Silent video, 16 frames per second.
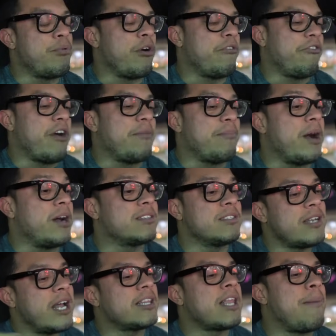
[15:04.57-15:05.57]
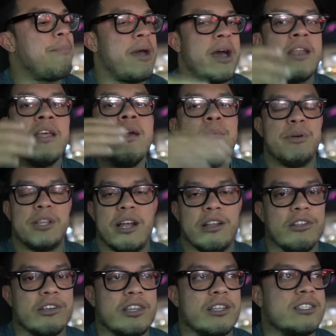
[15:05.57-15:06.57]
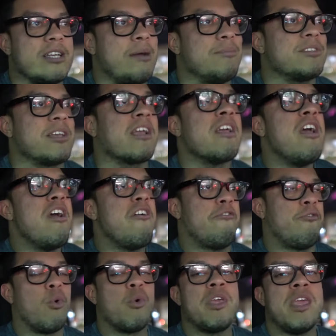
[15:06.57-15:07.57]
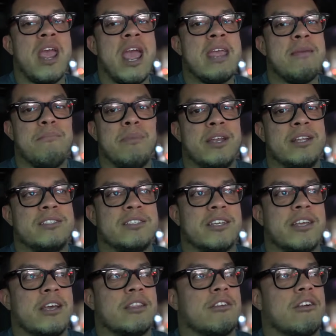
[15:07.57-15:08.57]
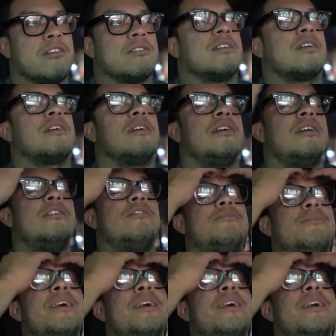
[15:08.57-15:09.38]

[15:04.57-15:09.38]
point five miles, not that bad. But then I looked at the time, it's like forty-eight minutes to get there. I was like, oh